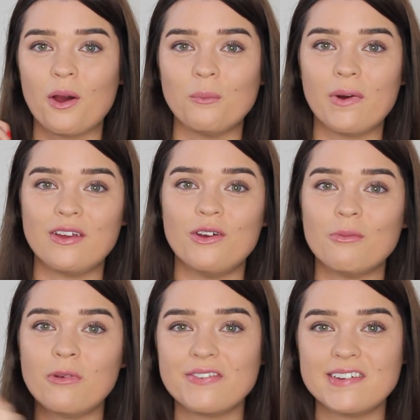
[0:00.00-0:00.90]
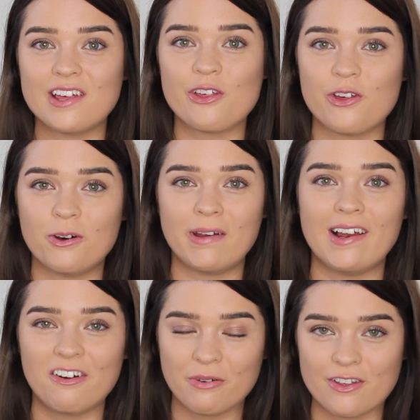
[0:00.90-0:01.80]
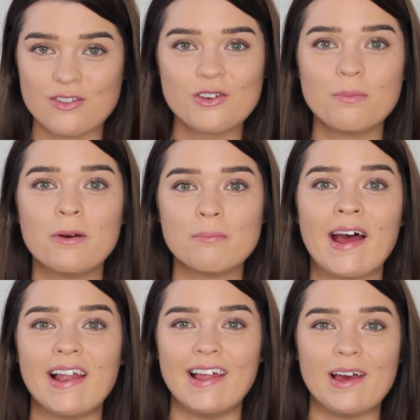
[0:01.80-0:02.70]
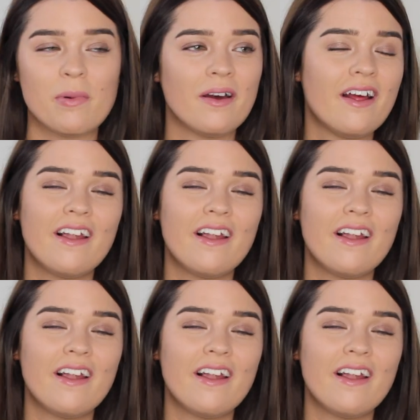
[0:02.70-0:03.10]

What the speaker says: And when you remove the tissue, you'll be left with a super matte lip.